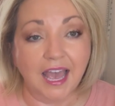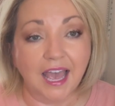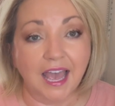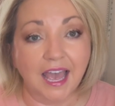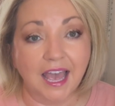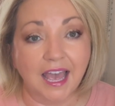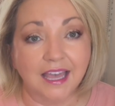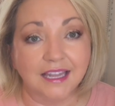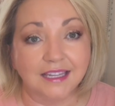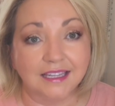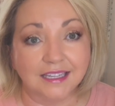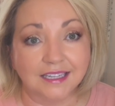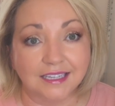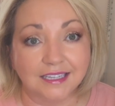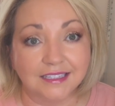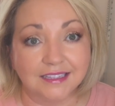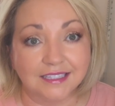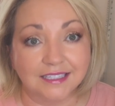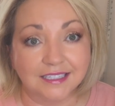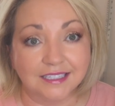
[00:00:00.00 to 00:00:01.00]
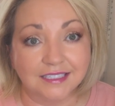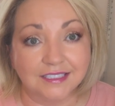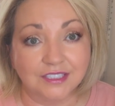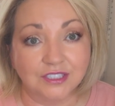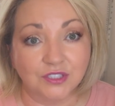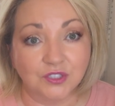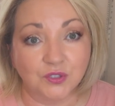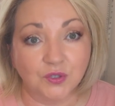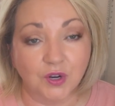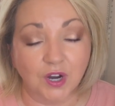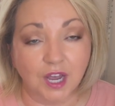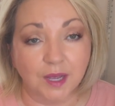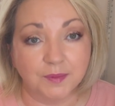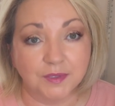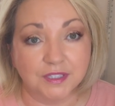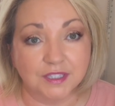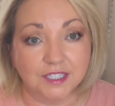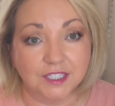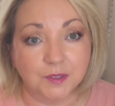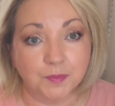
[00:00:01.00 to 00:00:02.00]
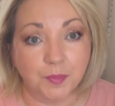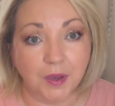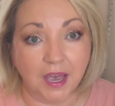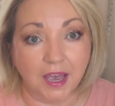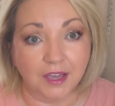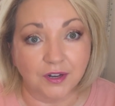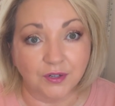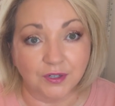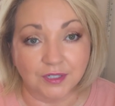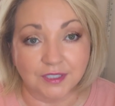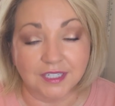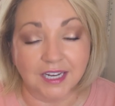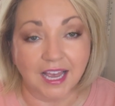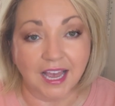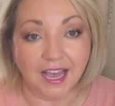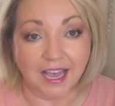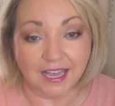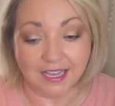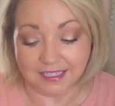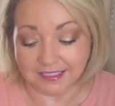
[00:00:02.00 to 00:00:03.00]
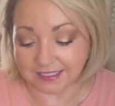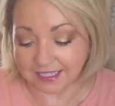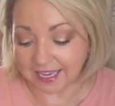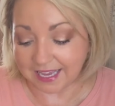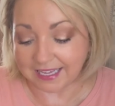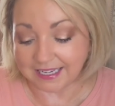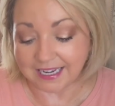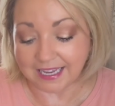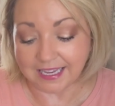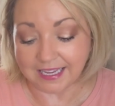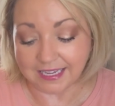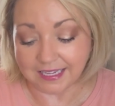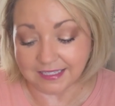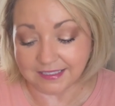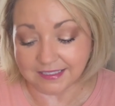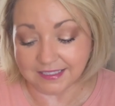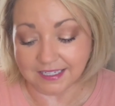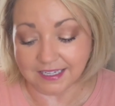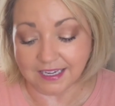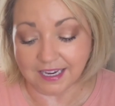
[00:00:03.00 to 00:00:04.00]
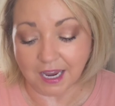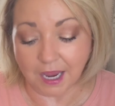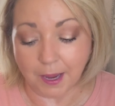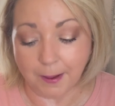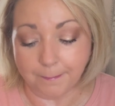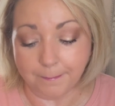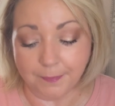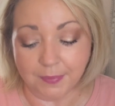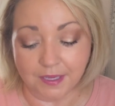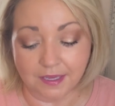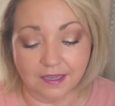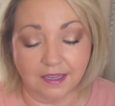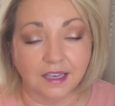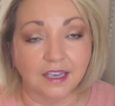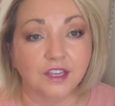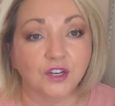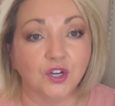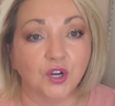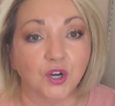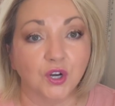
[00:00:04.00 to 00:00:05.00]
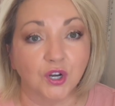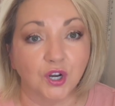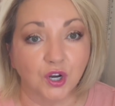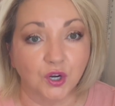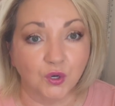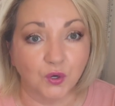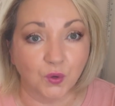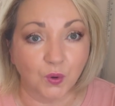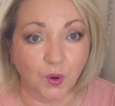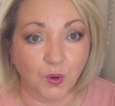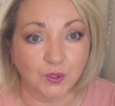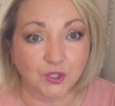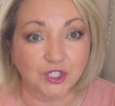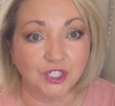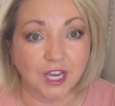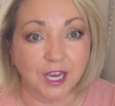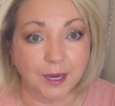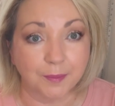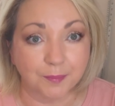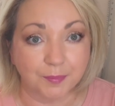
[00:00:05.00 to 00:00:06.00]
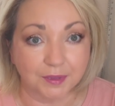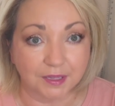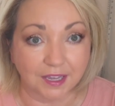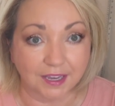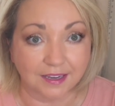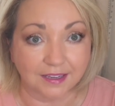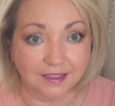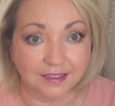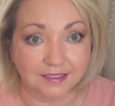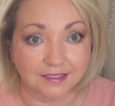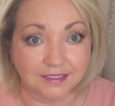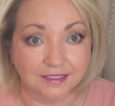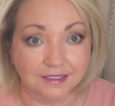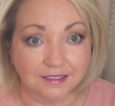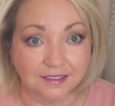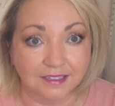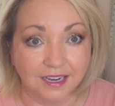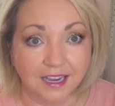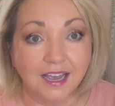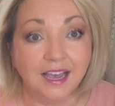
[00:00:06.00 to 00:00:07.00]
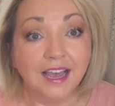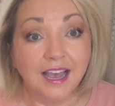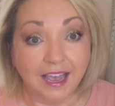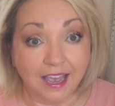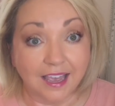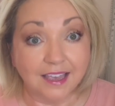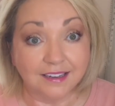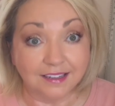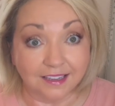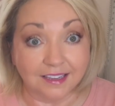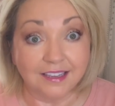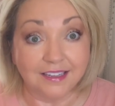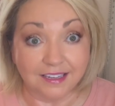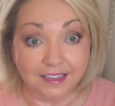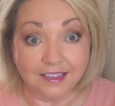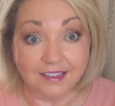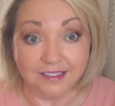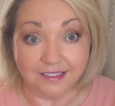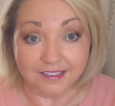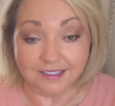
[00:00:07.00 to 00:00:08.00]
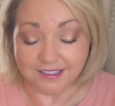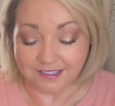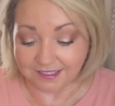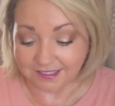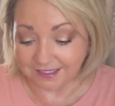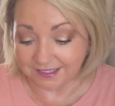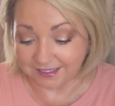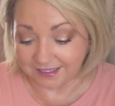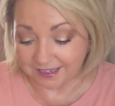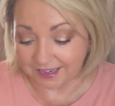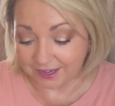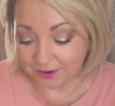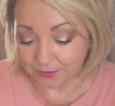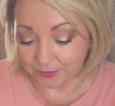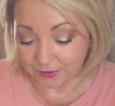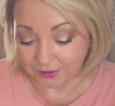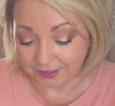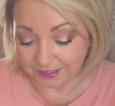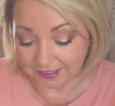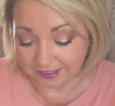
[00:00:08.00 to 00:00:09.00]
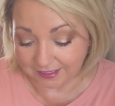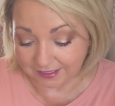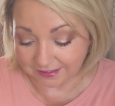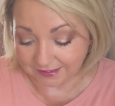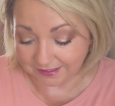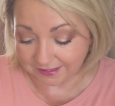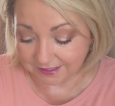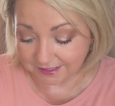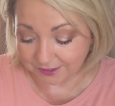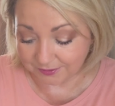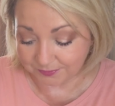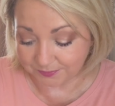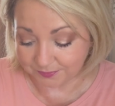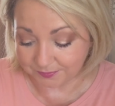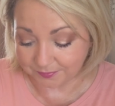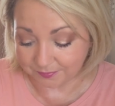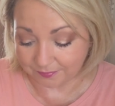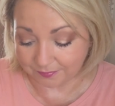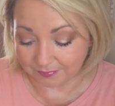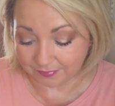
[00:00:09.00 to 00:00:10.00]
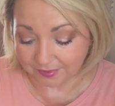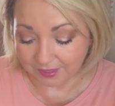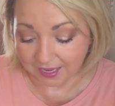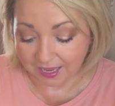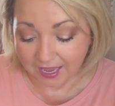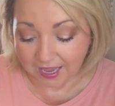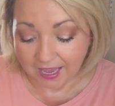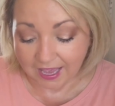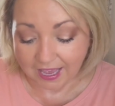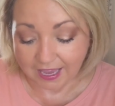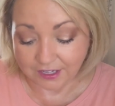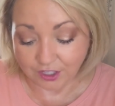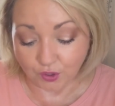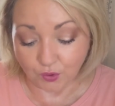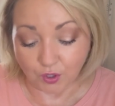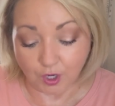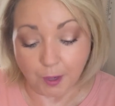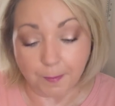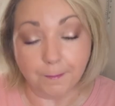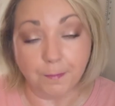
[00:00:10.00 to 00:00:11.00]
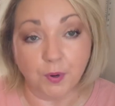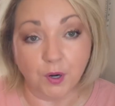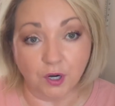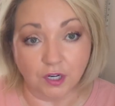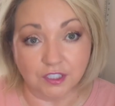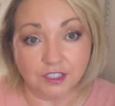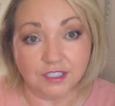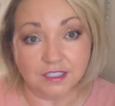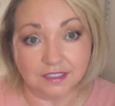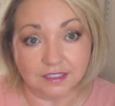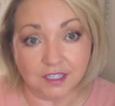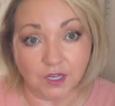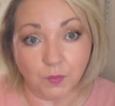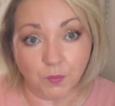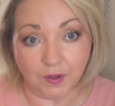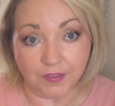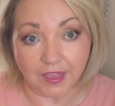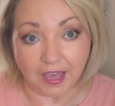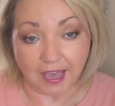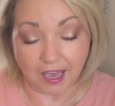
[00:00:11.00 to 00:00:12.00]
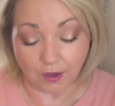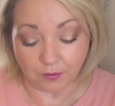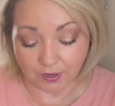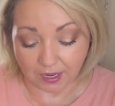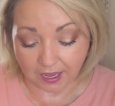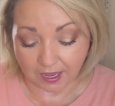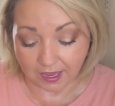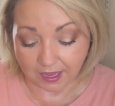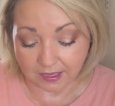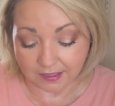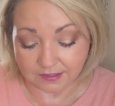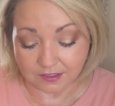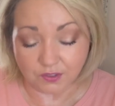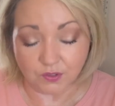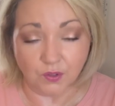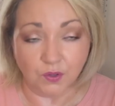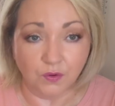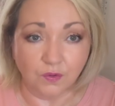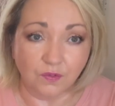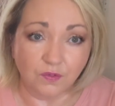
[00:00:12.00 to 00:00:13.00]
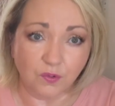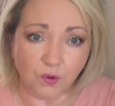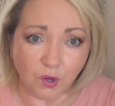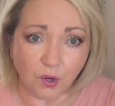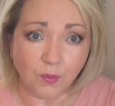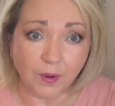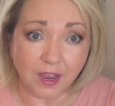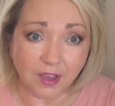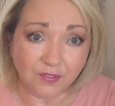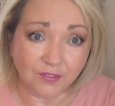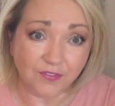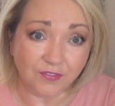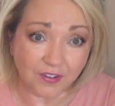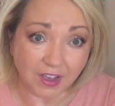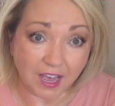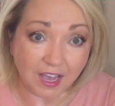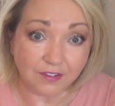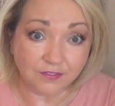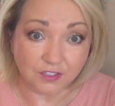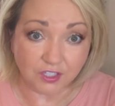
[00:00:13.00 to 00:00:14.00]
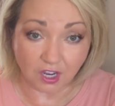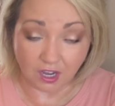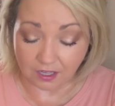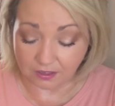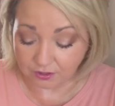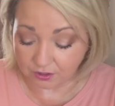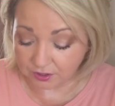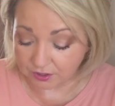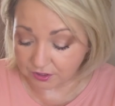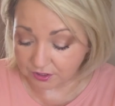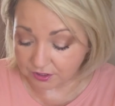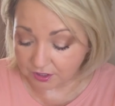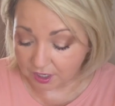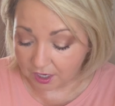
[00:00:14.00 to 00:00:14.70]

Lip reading: And Lily describes this pattern as an easy beginner crochet blanket. And it is. It really is. And you can purchase it without ads for around $5.